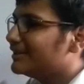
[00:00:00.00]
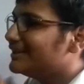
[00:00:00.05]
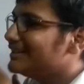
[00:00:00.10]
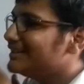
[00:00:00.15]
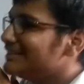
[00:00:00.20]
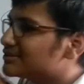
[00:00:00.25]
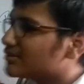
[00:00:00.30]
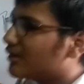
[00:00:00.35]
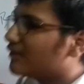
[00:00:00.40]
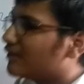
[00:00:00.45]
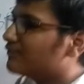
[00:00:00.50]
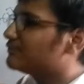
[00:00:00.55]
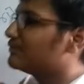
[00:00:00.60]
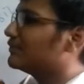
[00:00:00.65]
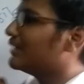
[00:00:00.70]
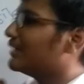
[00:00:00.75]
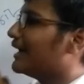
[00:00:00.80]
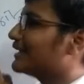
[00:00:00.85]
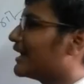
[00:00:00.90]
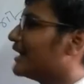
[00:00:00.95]
of
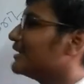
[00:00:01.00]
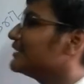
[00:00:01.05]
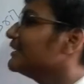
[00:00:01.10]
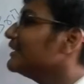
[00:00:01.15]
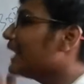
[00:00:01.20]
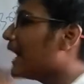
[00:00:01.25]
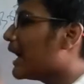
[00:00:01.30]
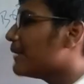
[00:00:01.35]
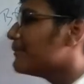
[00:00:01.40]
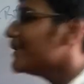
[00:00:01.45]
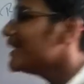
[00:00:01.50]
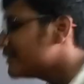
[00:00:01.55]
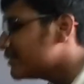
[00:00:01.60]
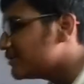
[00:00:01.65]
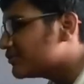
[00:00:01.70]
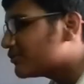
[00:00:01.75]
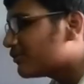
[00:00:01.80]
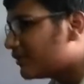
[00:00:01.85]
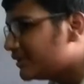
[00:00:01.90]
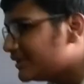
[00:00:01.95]
13 American
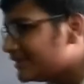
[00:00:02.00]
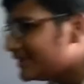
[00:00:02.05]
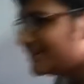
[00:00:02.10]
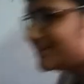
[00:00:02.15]
colonies